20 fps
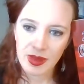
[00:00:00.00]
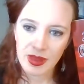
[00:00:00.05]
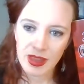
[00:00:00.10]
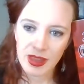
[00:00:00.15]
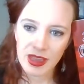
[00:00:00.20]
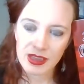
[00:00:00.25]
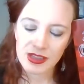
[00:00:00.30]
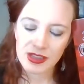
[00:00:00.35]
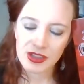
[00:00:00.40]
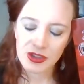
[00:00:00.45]

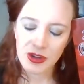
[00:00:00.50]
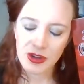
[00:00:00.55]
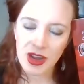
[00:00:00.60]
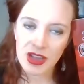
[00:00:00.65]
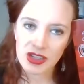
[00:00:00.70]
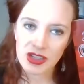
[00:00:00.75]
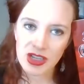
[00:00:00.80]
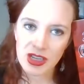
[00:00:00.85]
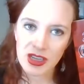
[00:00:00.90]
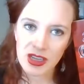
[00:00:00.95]
And it's
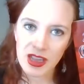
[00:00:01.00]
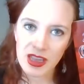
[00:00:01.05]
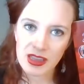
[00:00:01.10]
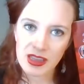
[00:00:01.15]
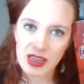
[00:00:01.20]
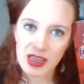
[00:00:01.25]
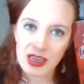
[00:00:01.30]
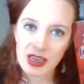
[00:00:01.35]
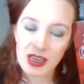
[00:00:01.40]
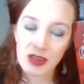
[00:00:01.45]
tragic. And
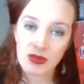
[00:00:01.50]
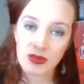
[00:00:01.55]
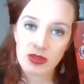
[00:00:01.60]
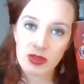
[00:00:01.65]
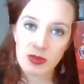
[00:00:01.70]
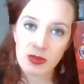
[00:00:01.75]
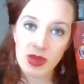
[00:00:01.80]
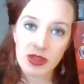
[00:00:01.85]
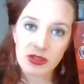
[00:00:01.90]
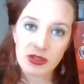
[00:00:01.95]
then if the
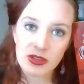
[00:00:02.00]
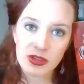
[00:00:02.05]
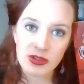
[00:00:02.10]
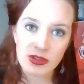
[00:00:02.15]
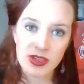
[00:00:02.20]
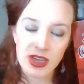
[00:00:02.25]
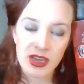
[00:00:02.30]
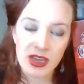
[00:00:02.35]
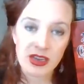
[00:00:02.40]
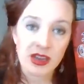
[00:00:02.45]
mothers are
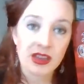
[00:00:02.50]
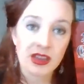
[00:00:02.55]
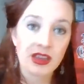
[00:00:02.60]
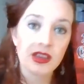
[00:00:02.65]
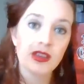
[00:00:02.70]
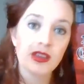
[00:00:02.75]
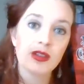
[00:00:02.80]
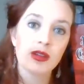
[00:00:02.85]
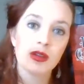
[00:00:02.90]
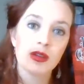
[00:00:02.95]
dead,
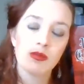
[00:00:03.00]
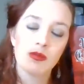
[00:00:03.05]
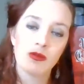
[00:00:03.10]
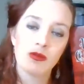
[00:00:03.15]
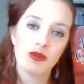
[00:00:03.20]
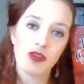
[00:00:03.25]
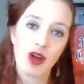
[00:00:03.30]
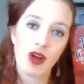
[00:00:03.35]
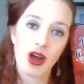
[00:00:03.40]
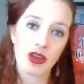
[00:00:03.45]
then the
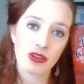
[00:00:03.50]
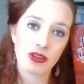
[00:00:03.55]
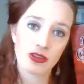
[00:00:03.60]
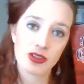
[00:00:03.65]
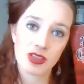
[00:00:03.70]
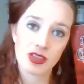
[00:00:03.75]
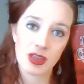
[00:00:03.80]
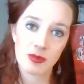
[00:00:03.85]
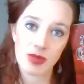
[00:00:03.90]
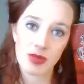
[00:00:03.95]

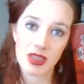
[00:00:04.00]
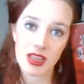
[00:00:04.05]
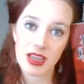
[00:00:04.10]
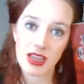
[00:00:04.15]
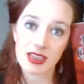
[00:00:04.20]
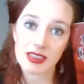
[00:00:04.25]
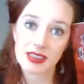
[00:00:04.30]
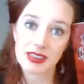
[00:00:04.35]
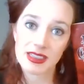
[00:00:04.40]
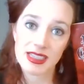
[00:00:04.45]
fathers can be
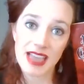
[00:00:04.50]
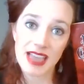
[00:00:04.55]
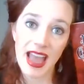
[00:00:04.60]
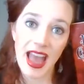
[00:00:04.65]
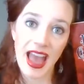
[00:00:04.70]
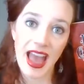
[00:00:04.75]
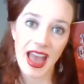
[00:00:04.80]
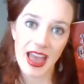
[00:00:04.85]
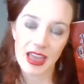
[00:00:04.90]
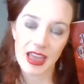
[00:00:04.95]
like
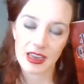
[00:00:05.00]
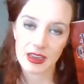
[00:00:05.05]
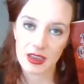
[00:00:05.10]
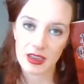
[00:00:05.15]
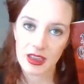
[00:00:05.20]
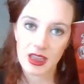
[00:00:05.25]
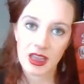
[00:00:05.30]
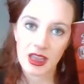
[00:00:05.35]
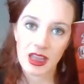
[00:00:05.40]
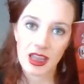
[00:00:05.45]
sad.
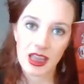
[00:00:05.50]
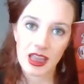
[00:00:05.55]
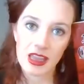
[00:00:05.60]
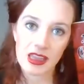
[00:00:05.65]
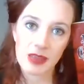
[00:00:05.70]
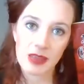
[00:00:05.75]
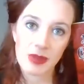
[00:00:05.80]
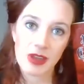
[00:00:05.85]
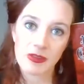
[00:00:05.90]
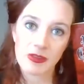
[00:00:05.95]
And
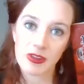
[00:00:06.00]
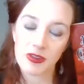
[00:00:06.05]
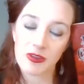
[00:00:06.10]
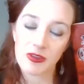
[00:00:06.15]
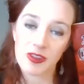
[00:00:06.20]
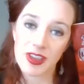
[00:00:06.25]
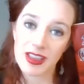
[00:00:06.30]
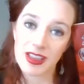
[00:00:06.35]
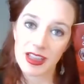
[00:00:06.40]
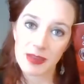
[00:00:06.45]
them having
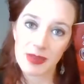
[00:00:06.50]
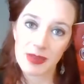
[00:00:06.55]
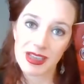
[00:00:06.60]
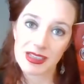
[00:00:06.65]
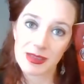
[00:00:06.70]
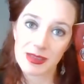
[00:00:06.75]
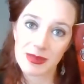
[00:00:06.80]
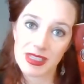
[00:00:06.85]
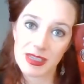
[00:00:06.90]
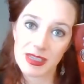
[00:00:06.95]
feeling makes
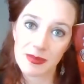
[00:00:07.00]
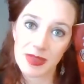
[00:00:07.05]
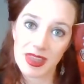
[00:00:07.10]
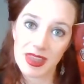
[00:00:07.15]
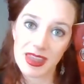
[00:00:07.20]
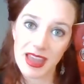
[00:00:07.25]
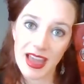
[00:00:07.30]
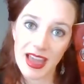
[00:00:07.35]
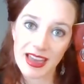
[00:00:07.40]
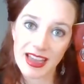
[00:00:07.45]
them
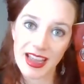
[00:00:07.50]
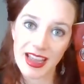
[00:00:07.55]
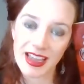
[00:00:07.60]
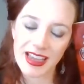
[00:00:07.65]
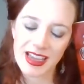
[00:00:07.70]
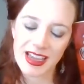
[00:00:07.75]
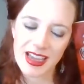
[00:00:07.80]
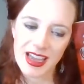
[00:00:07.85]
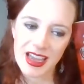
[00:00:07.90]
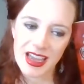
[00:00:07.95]

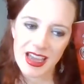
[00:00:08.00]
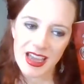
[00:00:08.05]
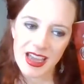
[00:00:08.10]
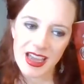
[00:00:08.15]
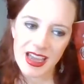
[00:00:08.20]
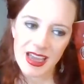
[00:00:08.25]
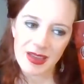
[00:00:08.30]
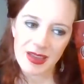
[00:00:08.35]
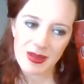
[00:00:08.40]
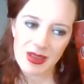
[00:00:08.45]
sympathetic.
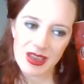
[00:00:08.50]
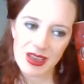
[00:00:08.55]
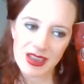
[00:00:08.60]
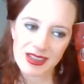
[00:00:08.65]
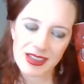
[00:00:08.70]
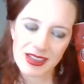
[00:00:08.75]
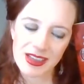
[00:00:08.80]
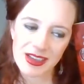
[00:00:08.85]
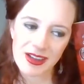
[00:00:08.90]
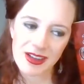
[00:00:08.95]

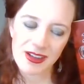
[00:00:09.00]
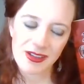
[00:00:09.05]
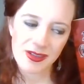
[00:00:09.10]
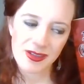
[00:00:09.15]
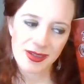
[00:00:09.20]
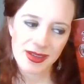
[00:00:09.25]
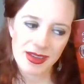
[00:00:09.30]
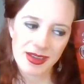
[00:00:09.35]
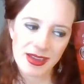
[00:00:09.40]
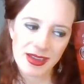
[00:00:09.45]
Because, you know,